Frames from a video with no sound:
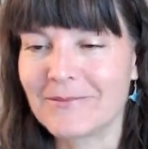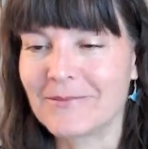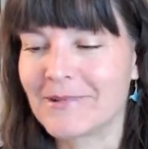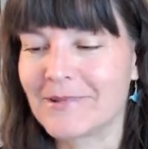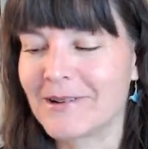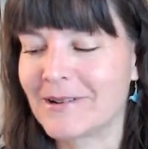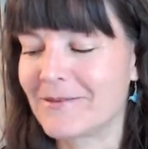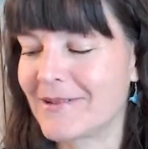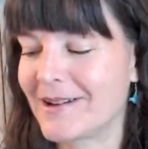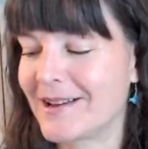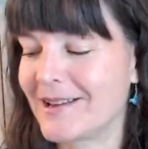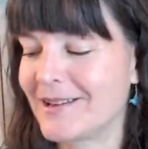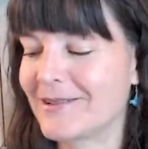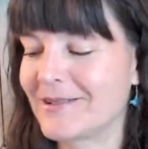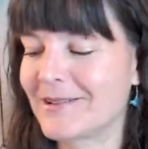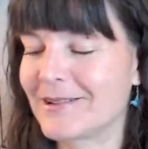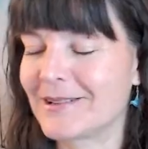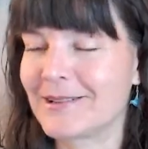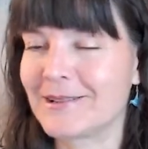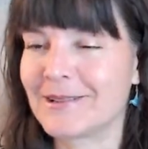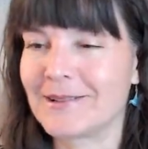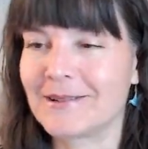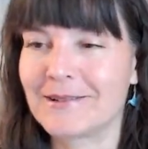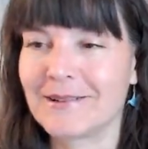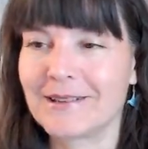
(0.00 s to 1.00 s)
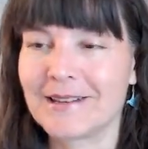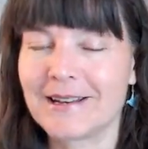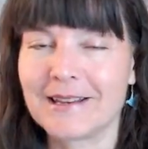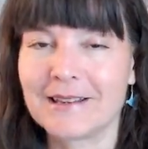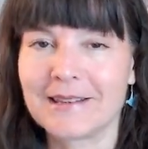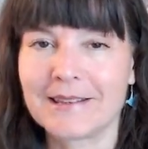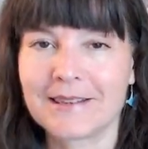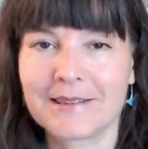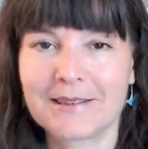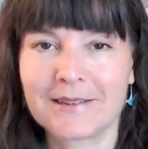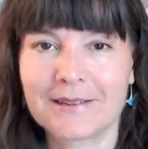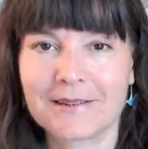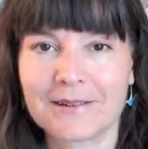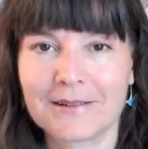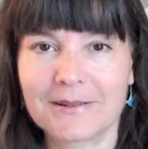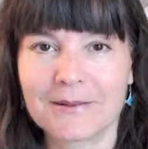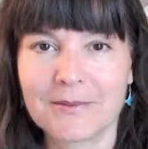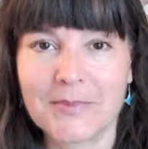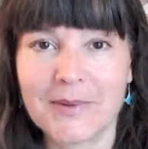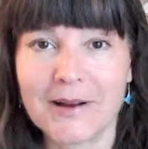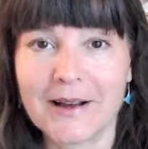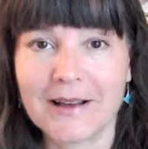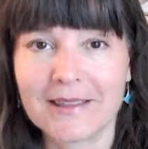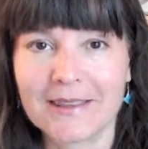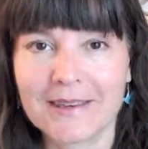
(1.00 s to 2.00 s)
One way you can do it is
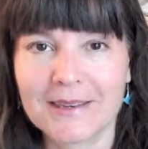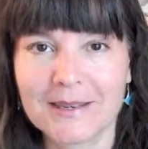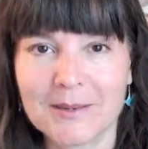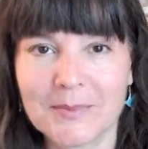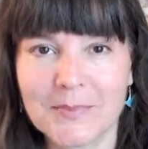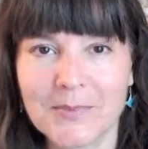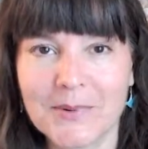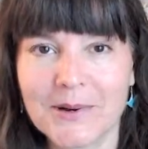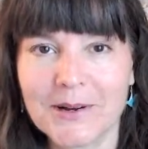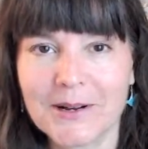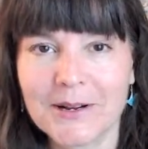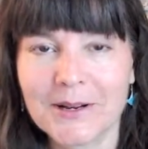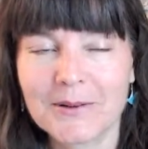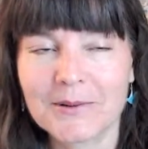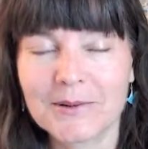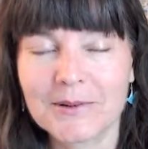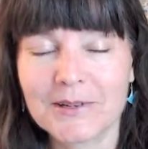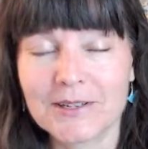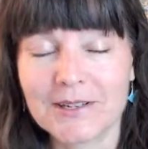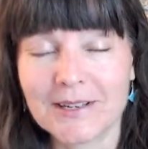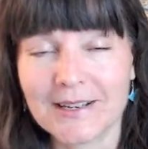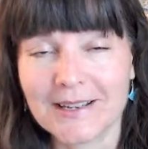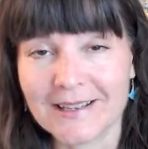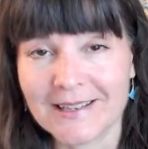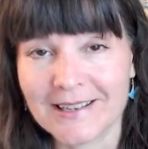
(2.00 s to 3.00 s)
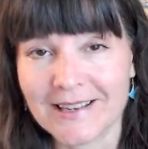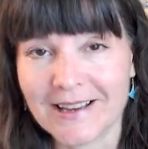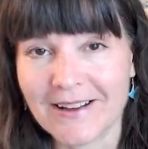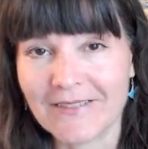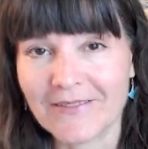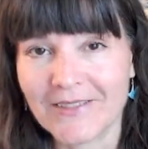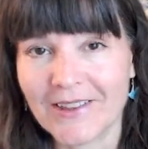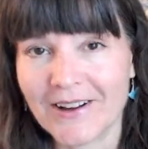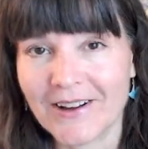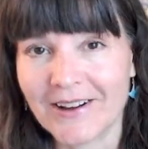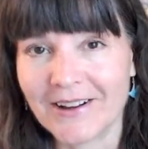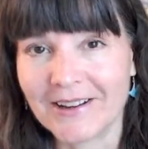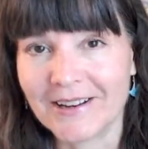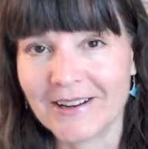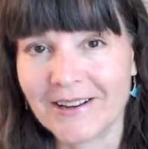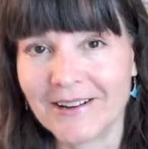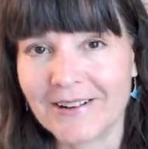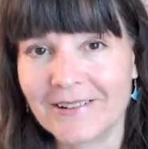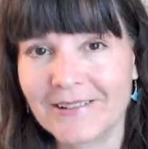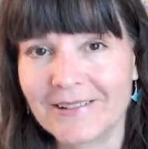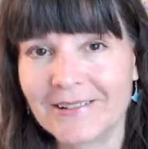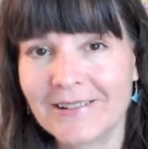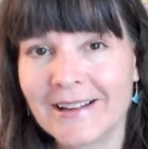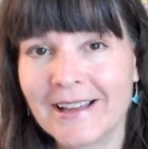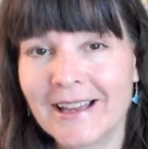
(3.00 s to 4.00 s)
to buy this book, which does have the
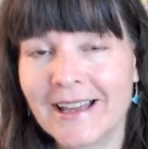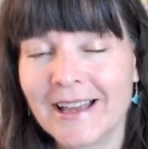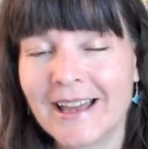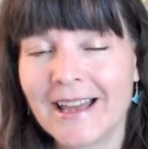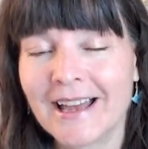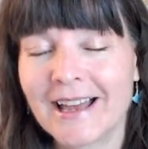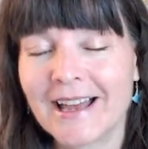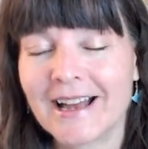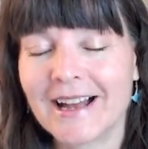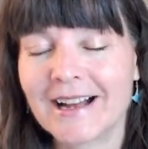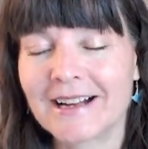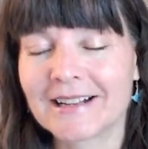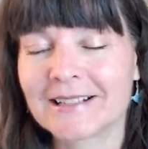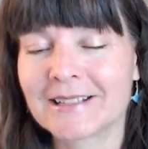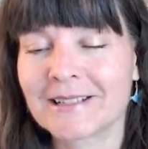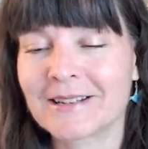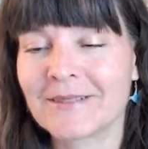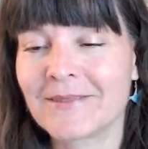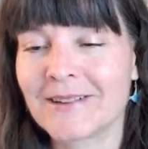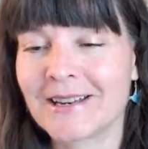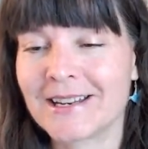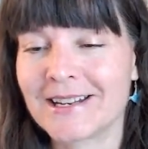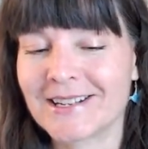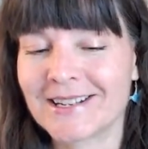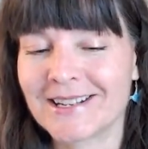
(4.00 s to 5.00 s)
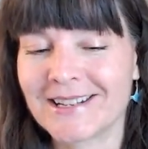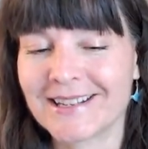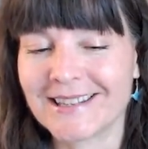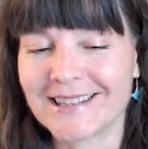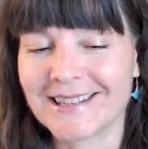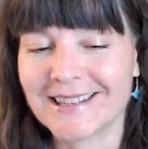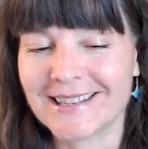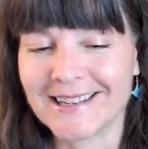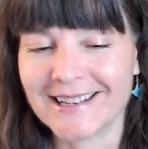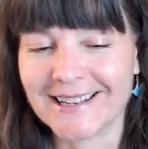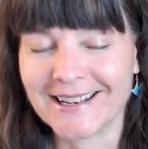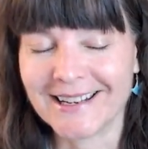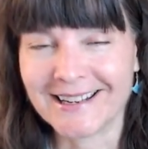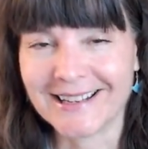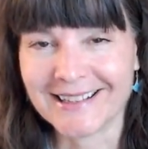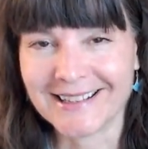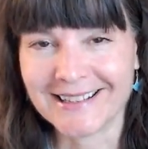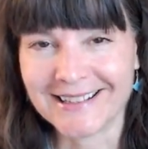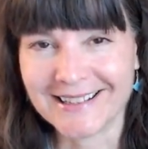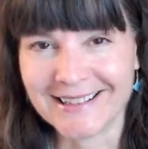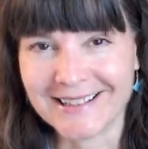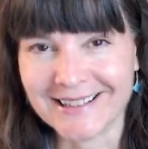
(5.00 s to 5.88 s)
audio activations in it.